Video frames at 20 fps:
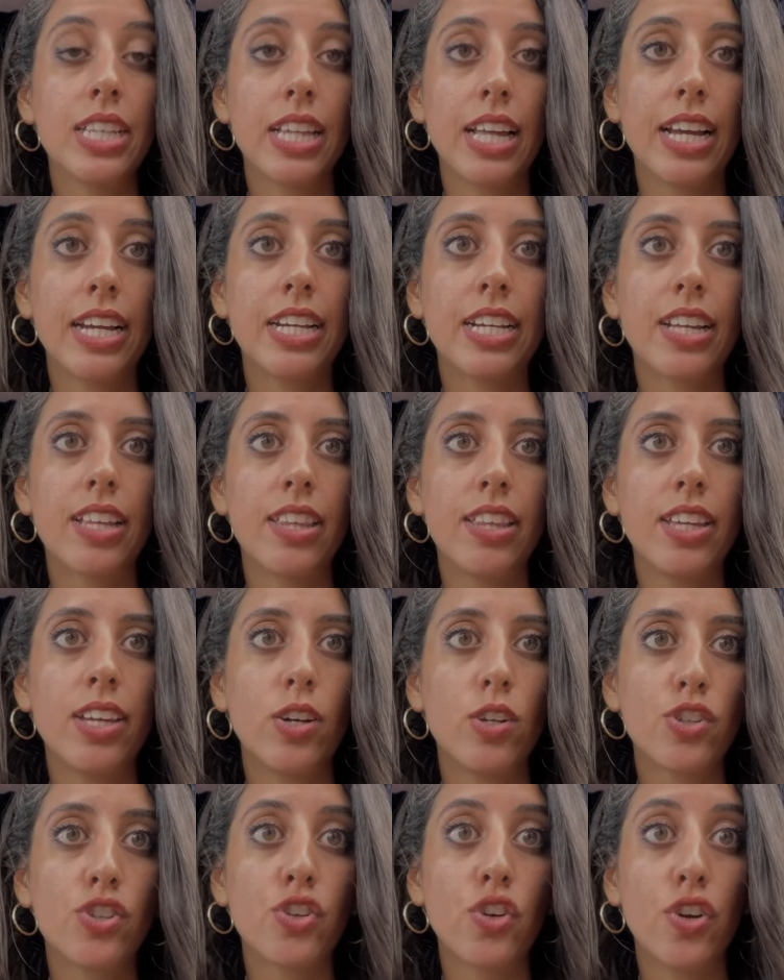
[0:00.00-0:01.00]
like the
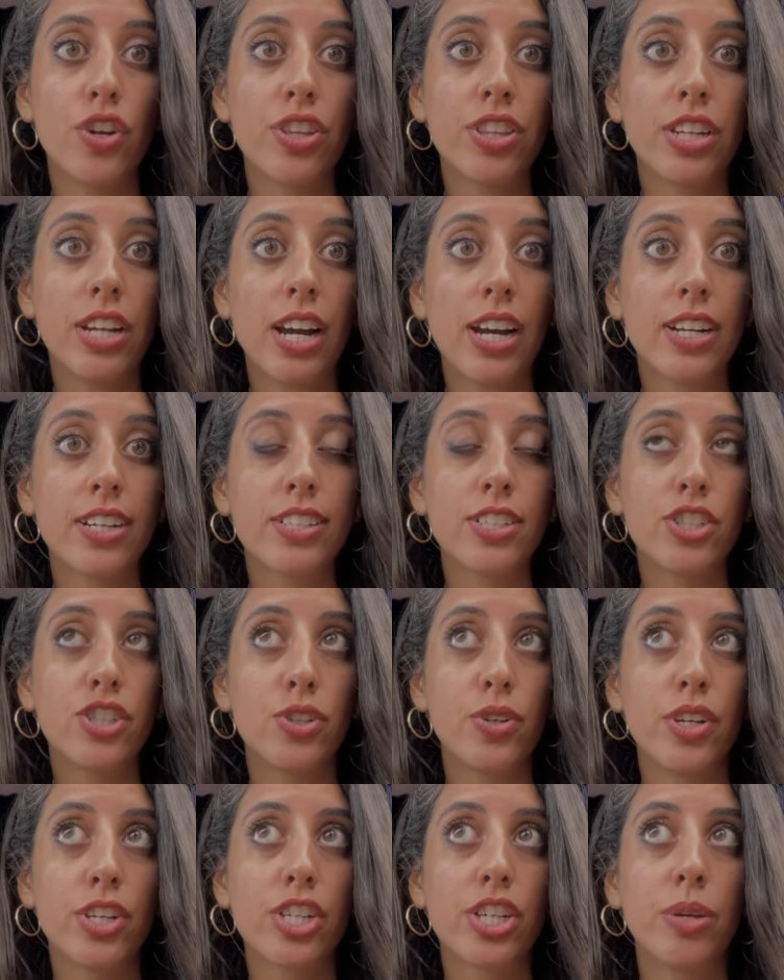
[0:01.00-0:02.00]
ultra-Orthodox
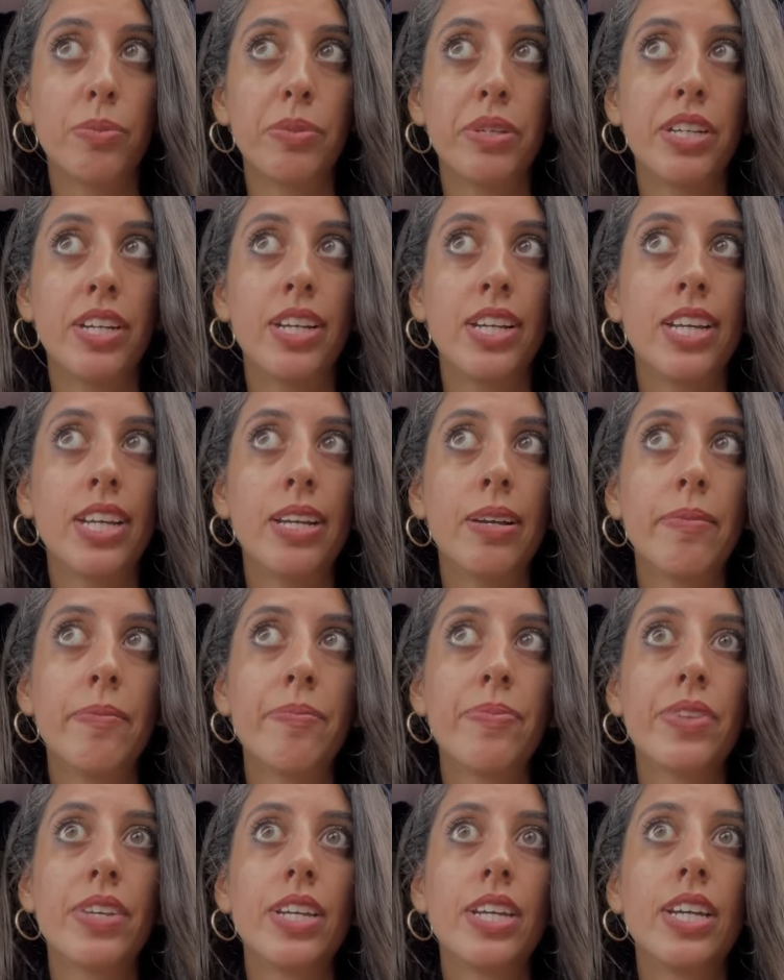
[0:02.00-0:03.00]
Jewish community,
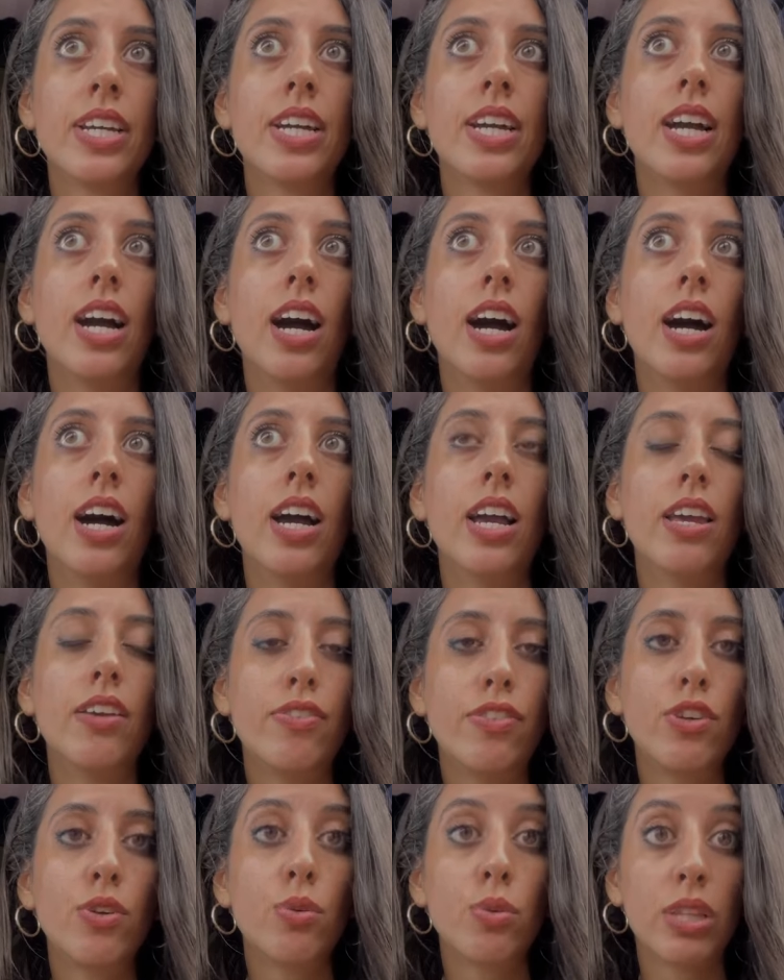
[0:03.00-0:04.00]

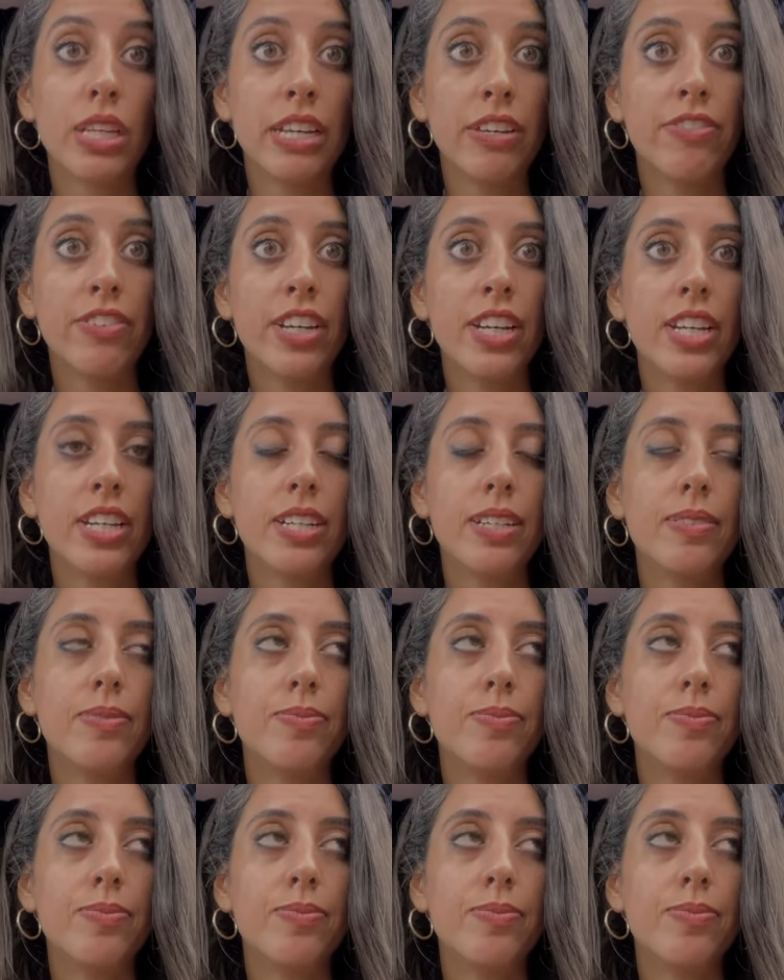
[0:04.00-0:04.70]
if you leave it,